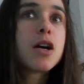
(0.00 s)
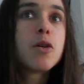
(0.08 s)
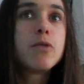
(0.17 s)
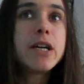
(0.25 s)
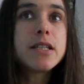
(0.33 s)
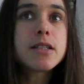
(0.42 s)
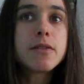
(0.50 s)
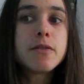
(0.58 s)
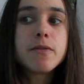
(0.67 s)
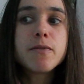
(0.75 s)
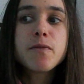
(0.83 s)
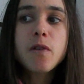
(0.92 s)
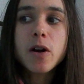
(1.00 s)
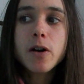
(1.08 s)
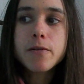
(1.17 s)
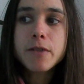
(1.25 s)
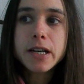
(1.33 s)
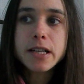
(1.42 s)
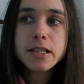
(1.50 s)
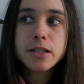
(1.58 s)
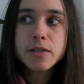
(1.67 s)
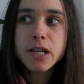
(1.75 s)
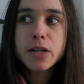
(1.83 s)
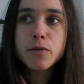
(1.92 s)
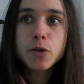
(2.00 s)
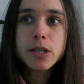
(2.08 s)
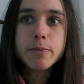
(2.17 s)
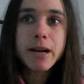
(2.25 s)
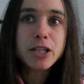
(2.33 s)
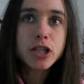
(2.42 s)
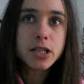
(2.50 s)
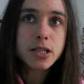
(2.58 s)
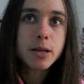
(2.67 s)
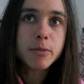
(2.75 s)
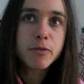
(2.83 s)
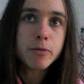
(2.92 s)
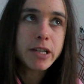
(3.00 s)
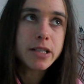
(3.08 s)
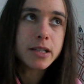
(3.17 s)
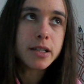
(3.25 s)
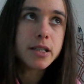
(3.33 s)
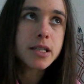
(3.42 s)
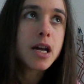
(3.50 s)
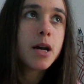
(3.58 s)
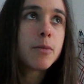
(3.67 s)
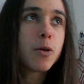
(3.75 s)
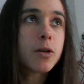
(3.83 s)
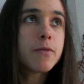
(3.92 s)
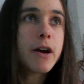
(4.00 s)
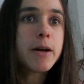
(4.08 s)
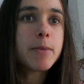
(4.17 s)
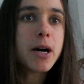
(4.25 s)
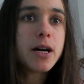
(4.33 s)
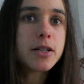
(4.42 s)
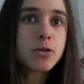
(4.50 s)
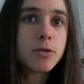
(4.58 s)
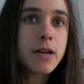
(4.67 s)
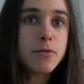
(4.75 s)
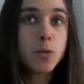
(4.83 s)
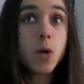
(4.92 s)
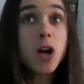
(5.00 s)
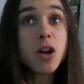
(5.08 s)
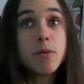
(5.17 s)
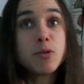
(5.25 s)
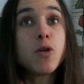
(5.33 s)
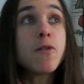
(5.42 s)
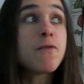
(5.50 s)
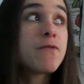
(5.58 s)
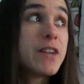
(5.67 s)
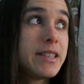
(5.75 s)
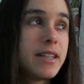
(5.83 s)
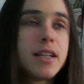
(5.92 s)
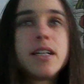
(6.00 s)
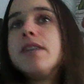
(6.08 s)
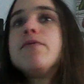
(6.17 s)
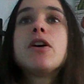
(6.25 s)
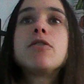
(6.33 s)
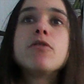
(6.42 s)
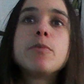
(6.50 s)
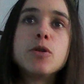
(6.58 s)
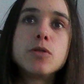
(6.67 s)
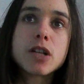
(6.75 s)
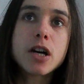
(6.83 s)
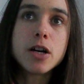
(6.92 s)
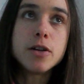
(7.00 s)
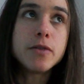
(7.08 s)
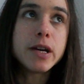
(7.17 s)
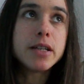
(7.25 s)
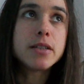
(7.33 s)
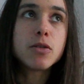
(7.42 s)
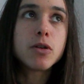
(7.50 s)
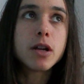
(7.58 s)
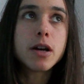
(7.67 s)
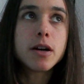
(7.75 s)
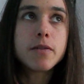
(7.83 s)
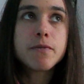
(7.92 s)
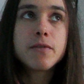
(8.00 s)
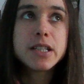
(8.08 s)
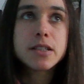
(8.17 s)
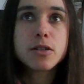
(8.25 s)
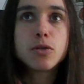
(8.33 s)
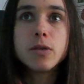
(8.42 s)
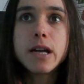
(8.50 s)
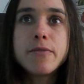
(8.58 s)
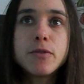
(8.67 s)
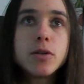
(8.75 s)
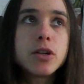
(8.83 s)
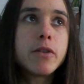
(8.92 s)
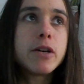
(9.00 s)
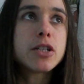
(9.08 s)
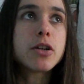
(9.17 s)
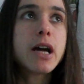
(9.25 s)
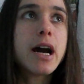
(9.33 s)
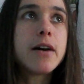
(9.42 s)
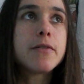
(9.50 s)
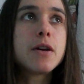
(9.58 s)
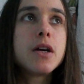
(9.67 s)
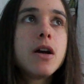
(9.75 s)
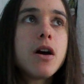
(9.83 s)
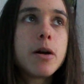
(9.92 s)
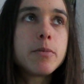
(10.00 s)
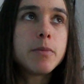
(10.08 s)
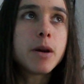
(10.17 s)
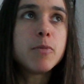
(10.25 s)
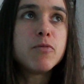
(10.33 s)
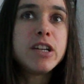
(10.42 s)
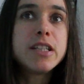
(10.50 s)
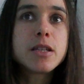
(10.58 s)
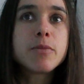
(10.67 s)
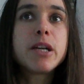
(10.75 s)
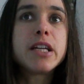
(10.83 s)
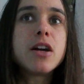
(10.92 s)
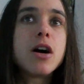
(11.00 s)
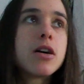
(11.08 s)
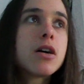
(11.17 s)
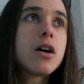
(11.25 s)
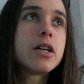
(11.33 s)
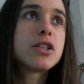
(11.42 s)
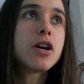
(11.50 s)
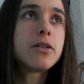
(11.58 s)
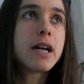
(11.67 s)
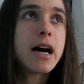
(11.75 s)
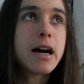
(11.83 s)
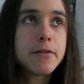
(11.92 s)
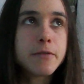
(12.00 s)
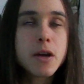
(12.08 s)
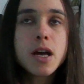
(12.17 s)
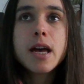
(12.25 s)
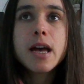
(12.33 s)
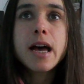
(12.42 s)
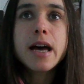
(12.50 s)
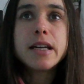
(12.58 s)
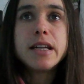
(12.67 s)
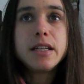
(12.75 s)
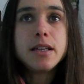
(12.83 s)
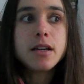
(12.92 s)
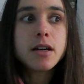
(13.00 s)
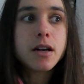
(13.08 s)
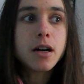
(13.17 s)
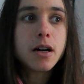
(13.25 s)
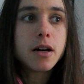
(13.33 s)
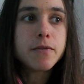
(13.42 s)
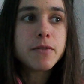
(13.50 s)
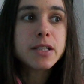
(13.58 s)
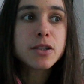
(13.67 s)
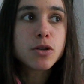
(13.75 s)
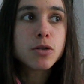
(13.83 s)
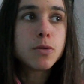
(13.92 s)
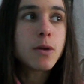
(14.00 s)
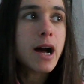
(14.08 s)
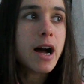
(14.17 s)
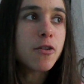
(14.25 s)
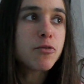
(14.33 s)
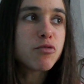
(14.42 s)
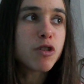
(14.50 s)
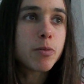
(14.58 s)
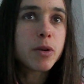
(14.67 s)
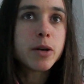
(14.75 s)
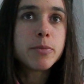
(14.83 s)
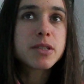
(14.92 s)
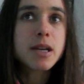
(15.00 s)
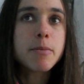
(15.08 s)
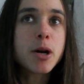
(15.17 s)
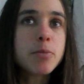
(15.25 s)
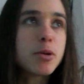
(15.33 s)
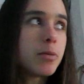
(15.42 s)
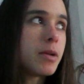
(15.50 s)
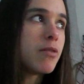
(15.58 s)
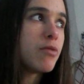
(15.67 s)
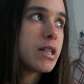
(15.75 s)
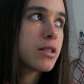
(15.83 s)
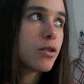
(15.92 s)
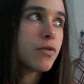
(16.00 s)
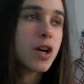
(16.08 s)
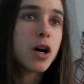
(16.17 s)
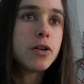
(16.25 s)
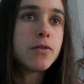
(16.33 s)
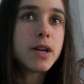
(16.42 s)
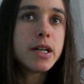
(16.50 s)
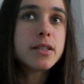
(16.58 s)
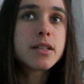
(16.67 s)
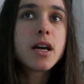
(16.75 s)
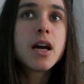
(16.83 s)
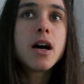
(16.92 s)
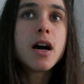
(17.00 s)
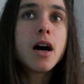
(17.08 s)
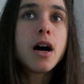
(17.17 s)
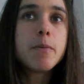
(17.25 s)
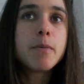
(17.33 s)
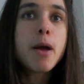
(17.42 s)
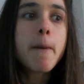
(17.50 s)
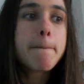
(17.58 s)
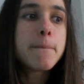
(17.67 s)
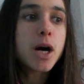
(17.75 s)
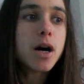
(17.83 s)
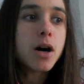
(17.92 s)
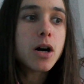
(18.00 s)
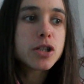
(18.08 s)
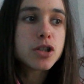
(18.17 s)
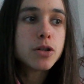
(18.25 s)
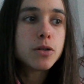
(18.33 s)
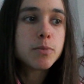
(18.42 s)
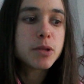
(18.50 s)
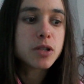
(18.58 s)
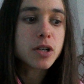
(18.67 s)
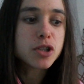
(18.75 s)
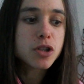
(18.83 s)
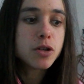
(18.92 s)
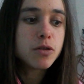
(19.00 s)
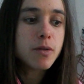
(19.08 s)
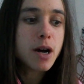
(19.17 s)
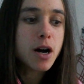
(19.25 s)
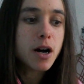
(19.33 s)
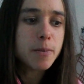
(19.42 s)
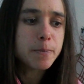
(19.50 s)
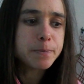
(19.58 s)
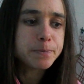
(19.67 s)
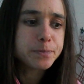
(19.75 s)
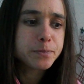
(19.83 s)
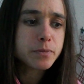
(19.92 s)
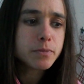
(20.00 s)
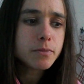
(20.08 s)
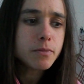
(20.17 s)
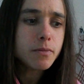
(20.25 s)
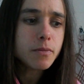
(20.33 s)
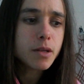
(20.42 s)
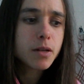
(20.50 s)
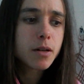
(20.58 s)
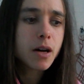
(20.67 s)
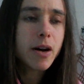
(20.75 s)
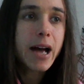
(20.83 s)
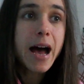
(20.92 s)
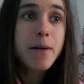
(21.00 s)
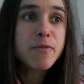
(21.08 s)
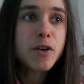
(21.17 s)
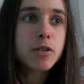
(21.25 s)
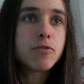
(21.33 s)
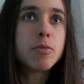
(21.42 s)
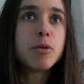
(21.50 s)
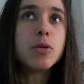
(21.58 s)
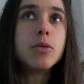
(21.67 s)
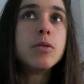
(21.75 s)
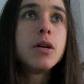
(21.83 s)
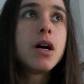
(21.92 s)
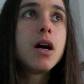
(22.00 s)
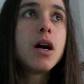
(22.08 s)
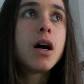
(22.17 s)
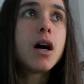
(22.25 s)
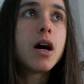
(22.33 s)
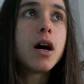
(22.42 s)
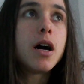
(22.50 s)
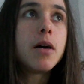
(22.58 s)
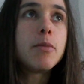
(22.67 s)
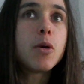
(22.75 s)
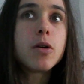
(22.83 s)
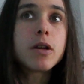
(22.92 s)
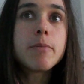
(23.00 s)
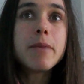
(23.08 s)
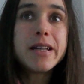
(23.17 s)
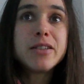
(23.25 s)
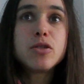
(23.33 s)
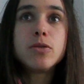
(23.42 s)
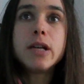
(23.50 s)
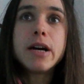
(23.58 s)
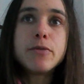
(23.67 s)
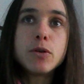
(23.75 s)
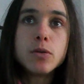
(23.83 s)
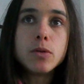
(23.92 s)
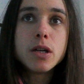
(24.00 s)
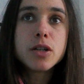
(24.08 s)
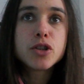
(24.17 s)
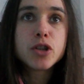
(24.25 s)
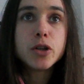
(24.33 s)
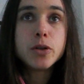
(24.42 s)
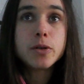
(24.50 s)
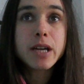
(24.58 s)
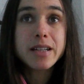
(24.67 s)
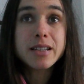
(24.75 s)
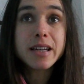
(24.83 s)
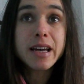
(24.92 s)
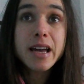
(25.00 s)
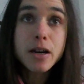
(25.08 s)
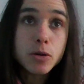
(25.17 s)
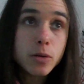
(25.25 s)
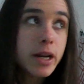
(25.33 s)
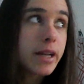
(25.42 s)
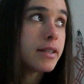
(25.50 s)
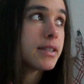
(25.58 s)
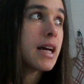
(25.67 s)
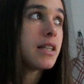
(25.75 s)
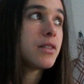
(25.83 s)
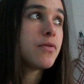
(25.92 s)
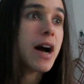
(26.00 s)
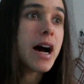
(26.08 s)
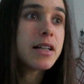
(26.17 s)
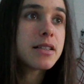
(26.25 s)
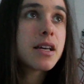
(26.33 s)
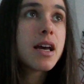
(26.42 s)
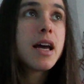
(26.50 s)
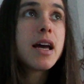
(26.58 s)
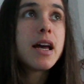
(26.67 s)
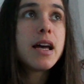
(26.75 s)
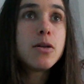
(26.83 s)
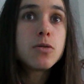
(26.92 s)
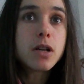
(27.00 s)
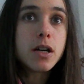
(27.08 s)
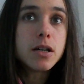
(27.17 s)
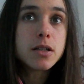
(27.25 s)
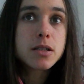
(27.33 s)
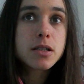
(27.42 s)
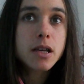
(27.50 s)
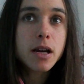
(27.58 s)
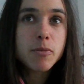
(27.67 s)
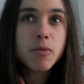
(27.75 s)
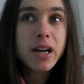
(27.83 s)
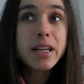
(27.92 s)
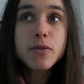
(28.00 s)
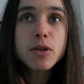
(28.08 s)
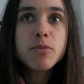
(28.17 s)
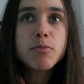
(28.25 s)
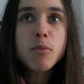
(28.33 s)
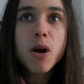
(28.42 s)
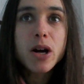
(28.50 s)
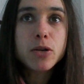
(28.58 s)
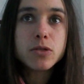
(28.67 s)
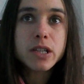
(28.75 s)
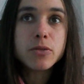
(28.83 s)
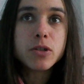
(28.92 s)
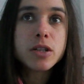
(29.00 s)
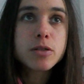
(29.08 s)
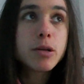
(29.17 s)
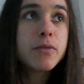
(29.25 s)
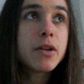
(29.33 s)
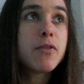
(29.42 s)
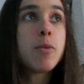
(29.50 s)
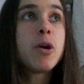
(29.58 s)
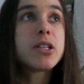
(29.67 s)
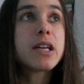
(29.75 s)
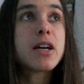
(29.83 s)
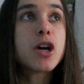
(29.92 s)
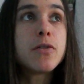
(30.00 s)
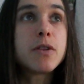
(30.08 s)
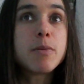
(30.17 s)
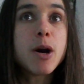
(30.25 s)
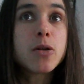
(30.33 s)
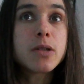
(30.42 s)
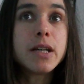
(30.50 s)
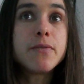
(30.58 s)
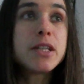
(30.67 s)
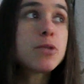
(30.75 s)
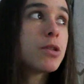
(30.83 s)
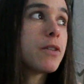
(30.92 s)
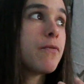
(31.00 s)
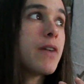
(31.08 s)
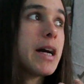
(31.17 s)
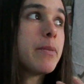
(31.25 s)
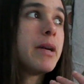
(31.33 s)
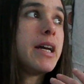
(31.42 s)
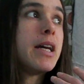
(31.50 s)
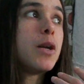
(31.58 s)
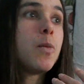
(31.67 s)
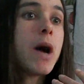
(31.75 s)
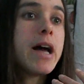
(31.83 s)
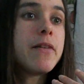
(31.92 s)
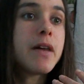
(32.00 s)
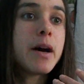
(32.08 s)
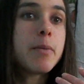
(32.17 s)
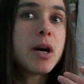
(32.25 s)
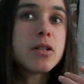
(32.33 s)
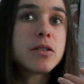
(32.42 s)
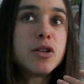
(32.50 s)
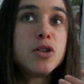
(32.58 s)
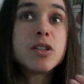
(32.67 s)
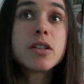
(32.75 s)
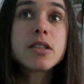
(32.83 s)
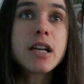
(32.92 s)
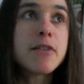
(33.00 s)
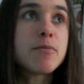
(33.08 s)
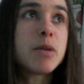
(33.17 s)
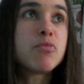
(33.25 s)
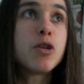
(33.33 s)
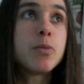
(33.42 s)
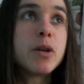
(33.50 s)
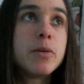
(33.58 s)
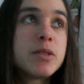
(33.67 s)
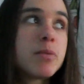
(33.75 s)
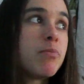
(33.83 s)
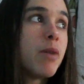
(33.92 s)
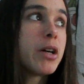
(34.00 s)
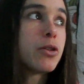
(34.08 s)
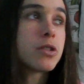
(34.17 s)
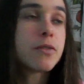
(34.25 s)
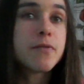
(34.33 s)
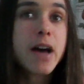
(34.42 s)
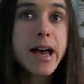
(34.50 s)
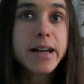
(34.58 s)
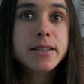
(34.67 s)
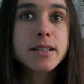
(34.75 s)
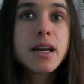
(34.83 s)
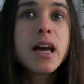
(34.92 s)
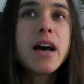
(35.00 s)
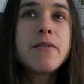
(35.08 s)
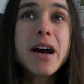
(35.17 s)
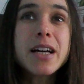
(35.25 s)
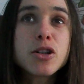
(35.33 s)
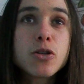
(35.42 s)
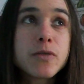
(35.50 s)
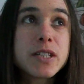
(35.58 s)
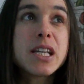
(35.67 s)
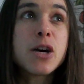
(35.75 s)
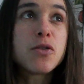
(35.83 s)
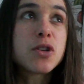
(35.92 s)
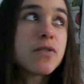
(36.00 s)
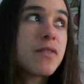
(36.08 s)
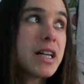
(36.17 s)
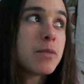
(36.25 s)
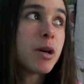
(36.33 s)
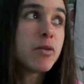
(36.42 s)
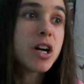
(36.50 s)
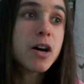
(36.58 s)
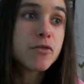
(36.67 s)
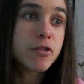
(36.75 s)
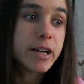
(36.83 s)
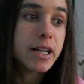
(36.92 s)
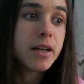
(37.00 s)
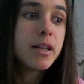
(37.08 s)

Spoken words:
The reason, what I think is, as I said, I've already mentioned some of the reasons, but on a very personal level, while I'm not physically vulnerable to COVID, on a physical level, you know, I'm reasonably young, I don't have any physical health problems that might put me at risk of COVID, but I am vulnerable on a mental level to getting ill, in the sense that illness, even mild illness, even if I were to get COVID mildly, this would affect me in a way that a person who doesn't have my problems might not affect. And that in and of itself could affect my recovery.